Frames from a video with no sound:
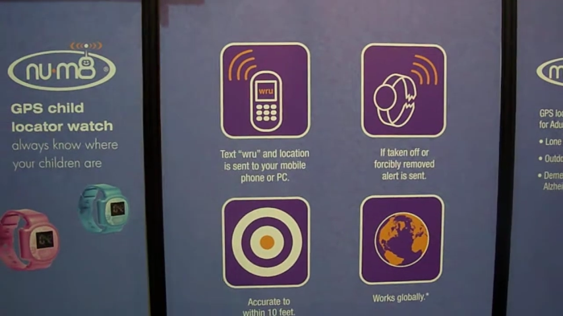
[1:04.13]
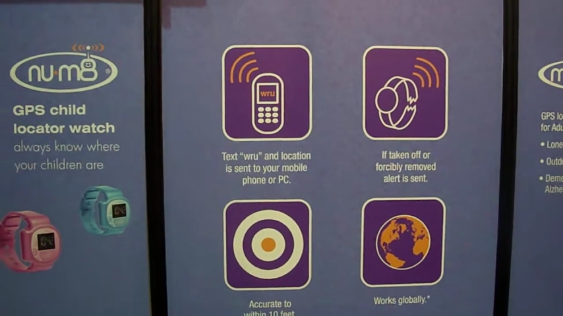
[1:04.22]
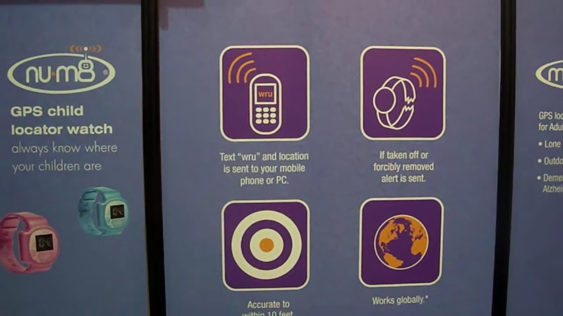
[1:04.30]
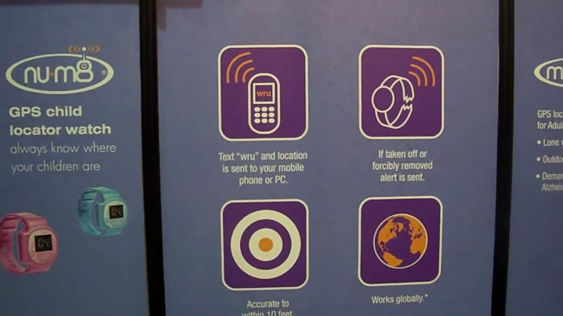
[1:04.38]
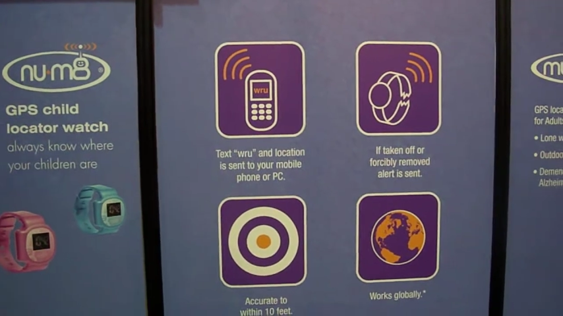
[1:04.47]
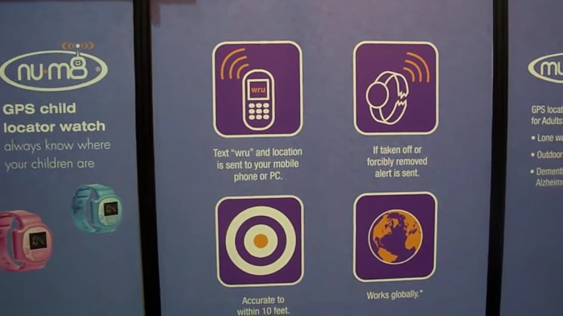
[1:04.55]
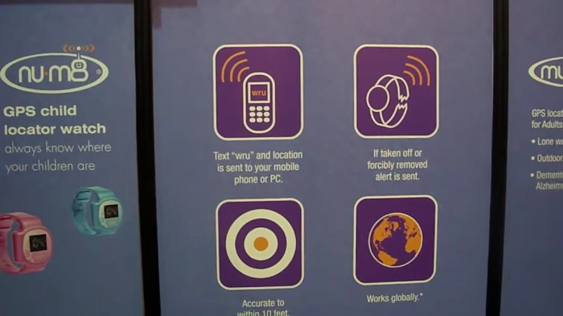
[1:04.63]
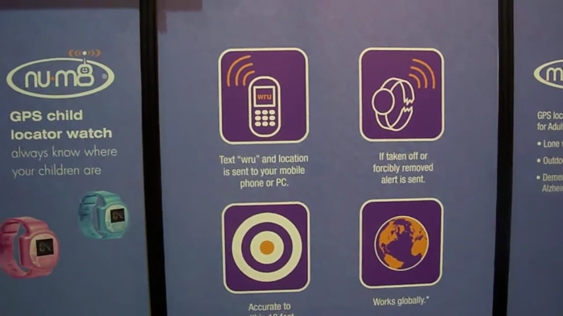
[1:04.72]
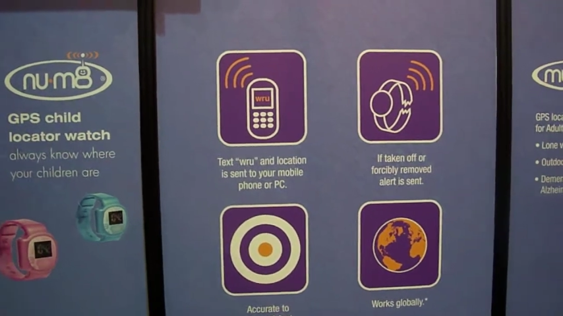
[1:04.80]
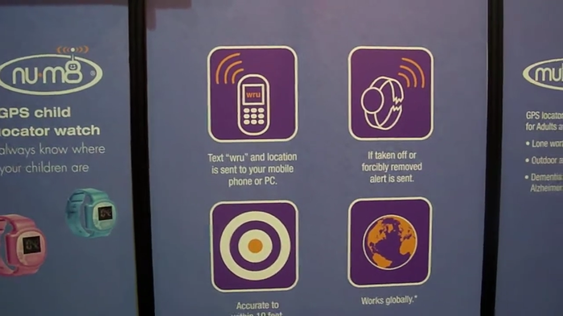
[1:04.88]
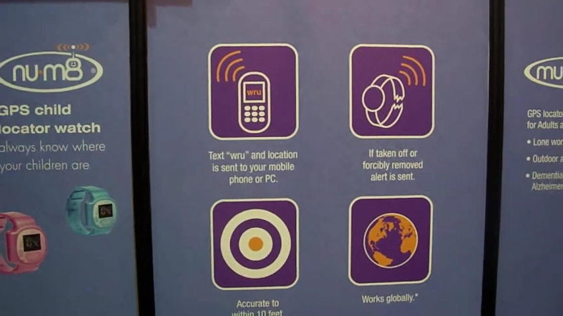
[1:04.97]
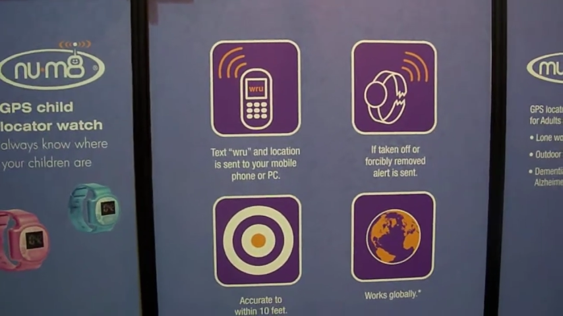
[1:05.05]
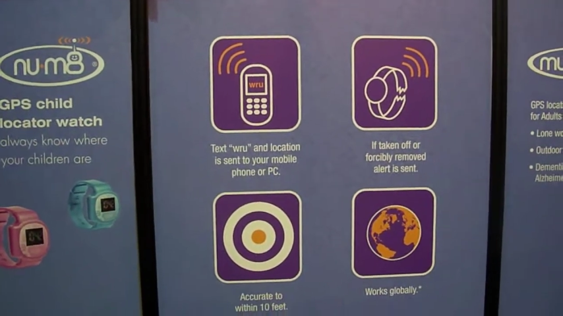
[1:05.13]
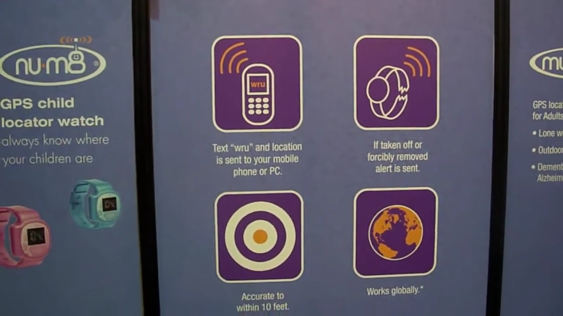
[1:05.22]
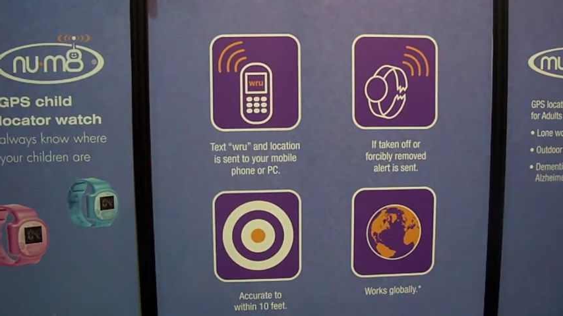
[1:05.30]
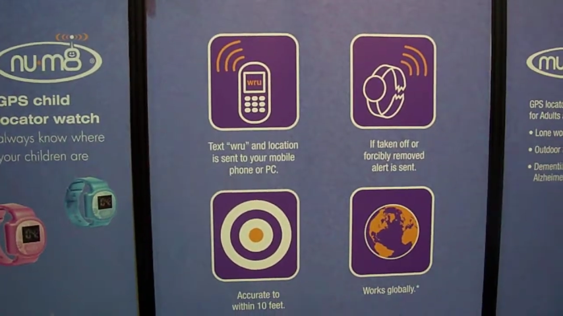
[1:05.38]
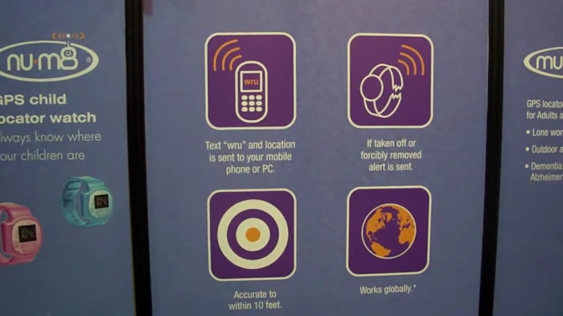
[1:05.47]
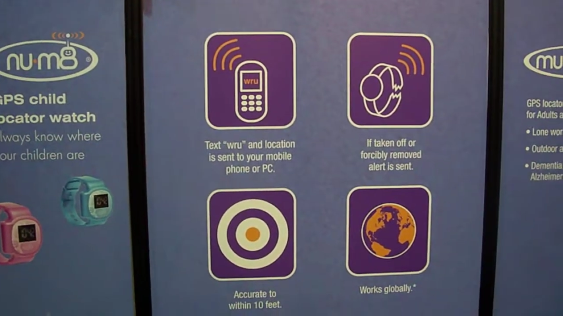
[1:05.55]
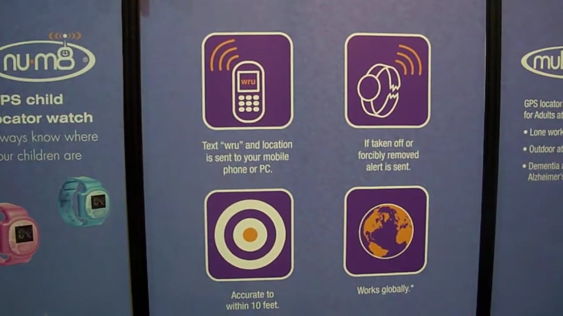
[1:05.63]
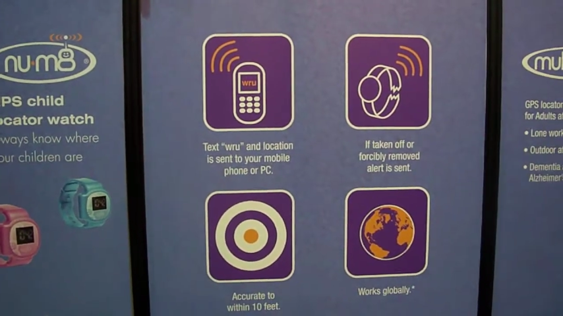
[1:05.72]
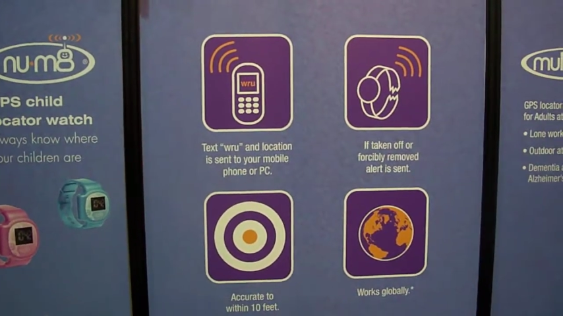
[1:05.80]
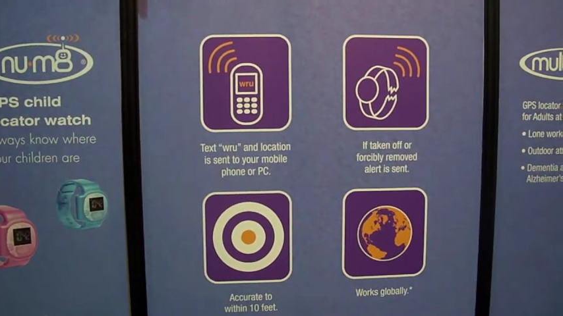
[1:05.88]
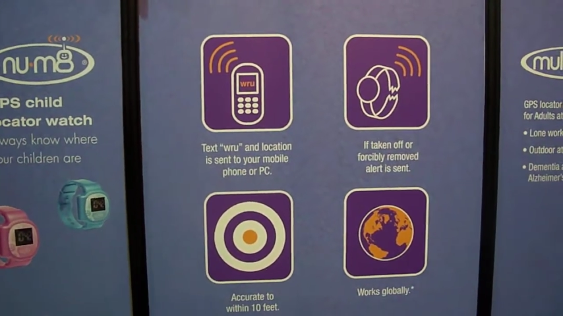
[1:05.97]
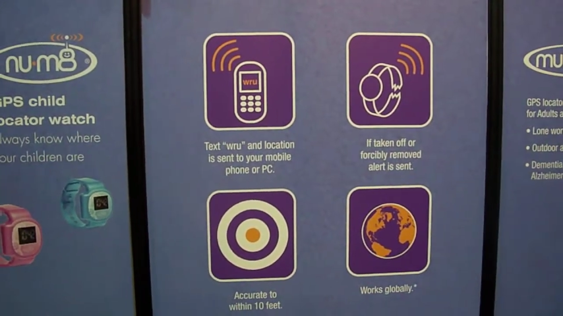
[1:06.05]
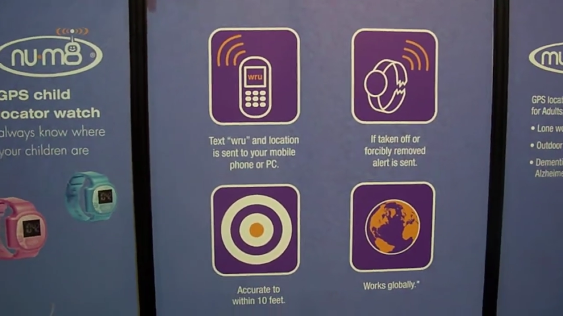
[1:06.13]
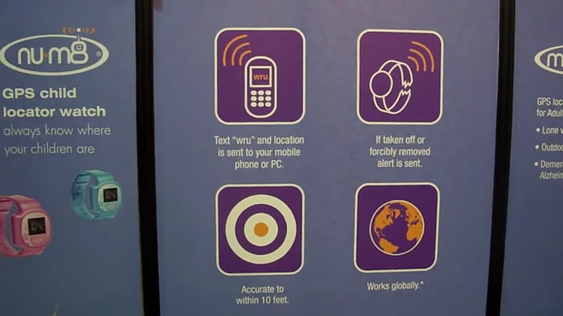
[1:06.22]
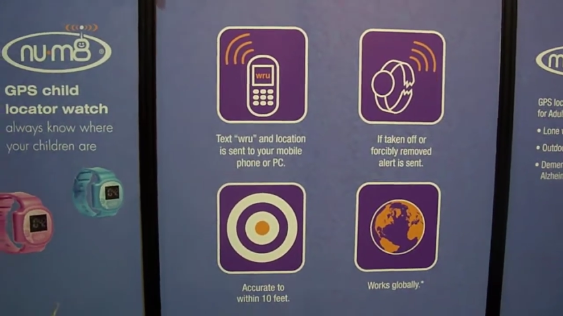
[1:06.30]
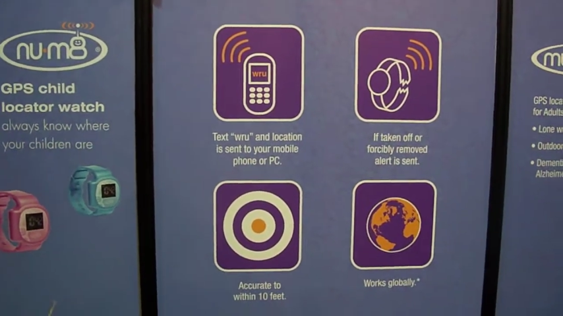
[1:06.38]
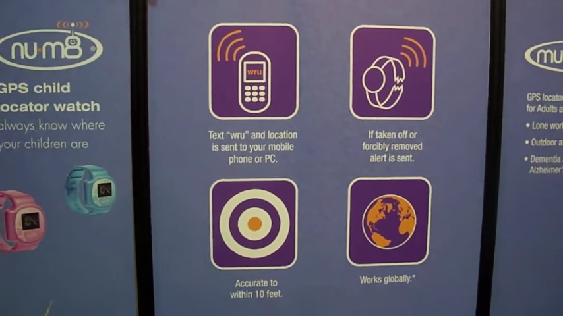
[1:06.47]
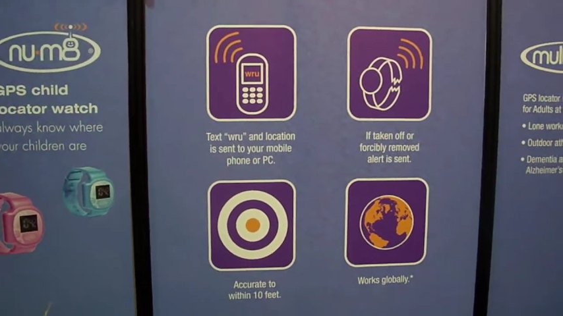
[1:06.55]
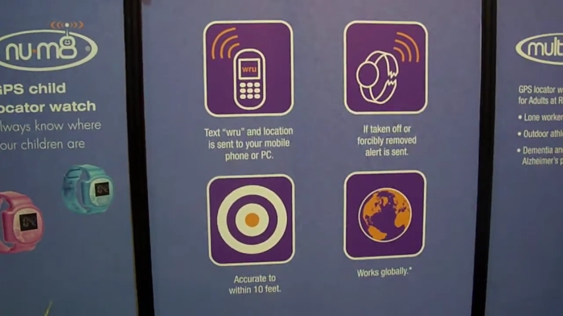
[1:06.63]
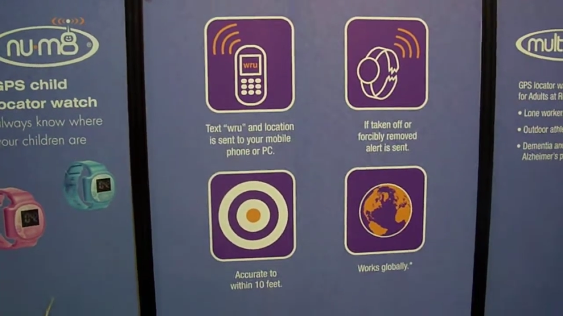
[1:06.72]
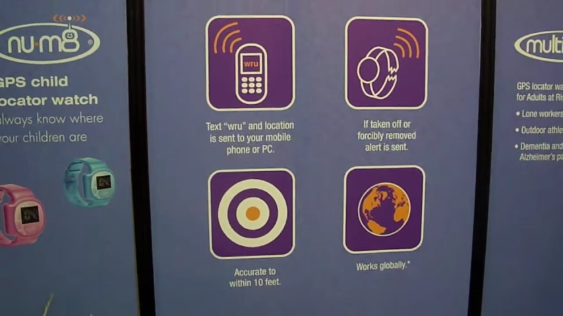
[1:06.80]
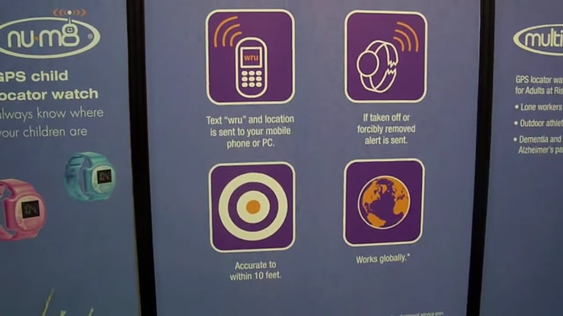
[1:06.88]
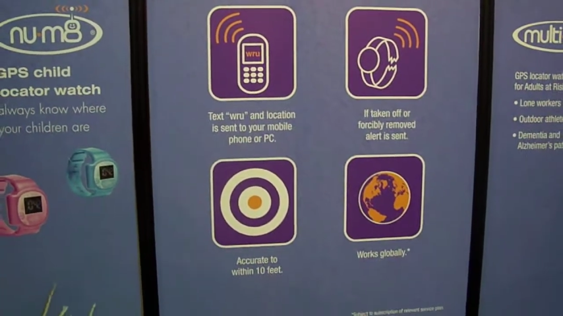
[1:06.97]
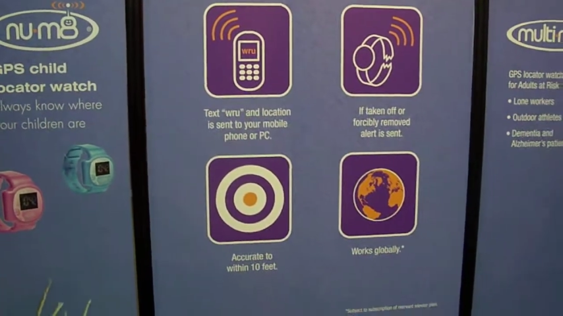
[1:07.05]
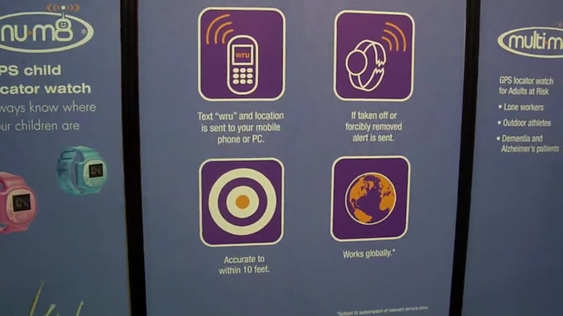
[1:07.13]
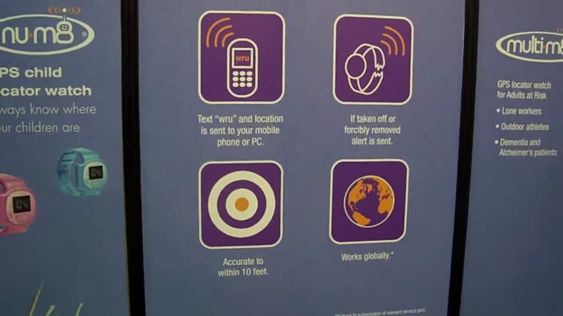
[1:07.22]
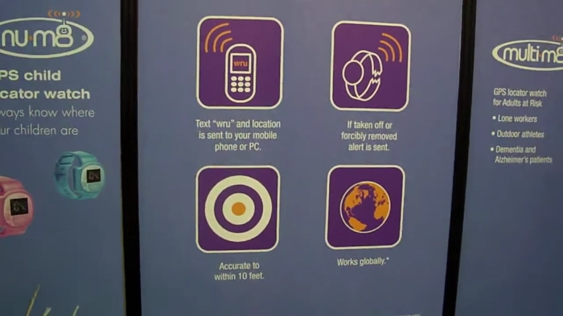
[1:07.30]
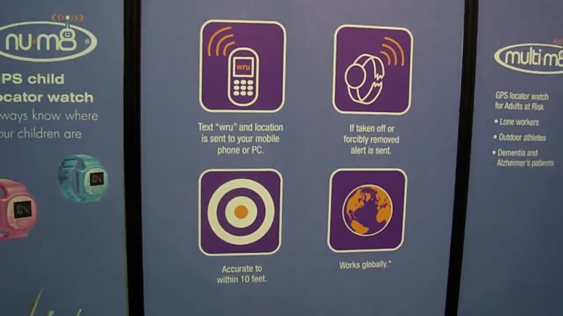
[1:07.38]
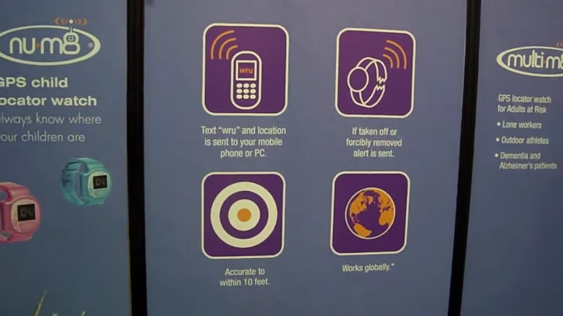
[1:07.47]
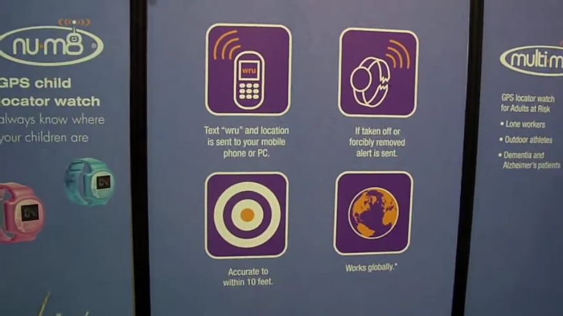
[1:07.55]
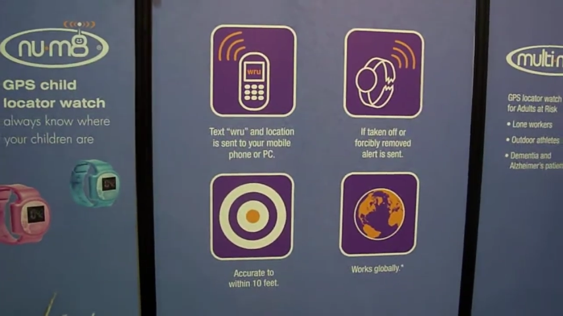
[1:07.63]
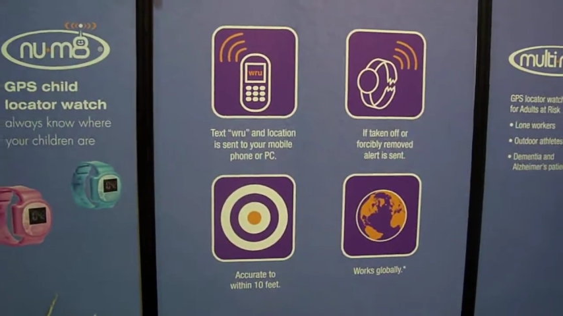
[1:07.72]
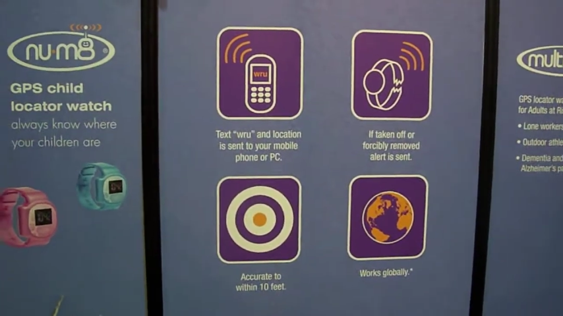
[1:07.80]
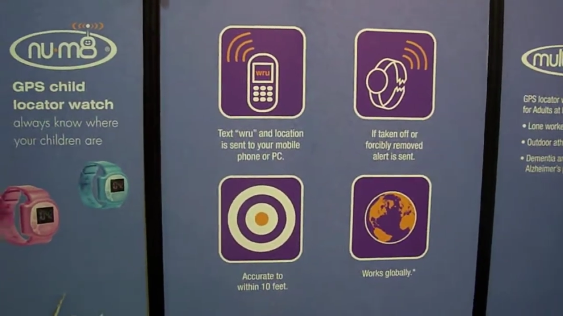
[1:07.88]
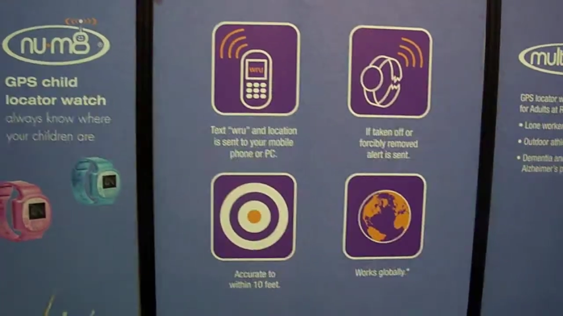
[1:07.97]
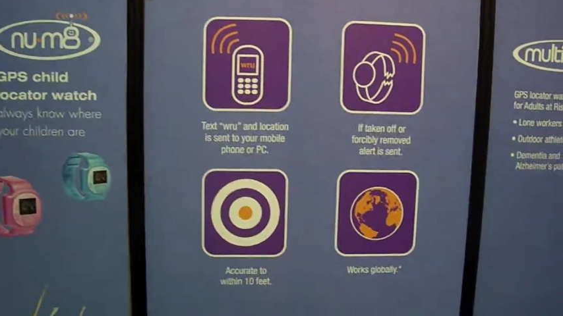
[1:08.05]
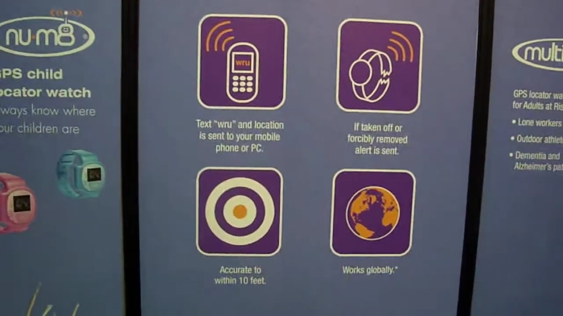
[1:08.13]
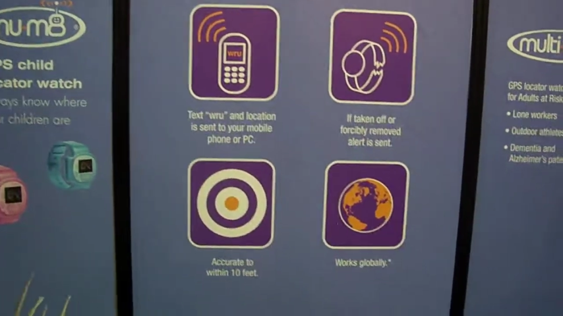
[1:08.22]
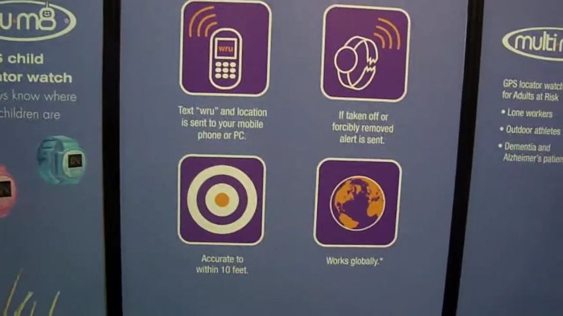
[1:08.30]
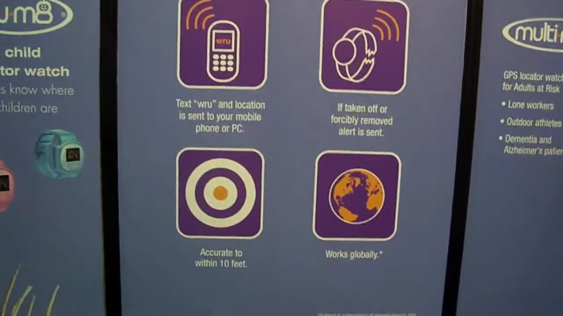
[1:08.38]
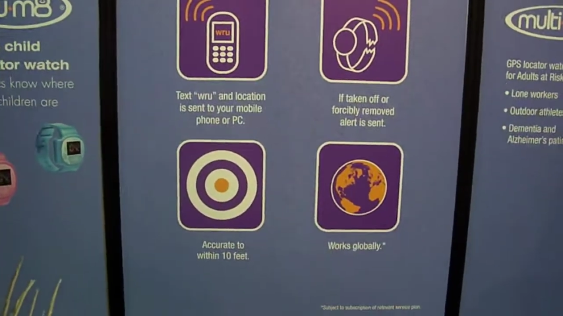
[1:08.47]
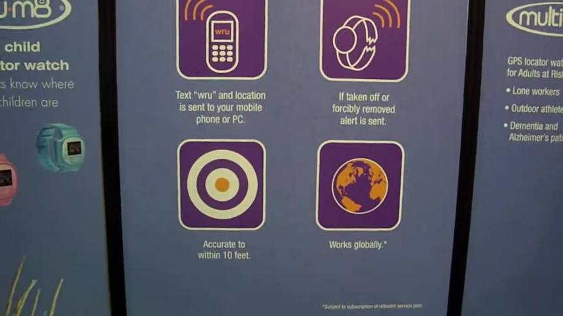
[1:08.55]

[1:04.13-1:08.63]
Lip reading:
(no speaker visible)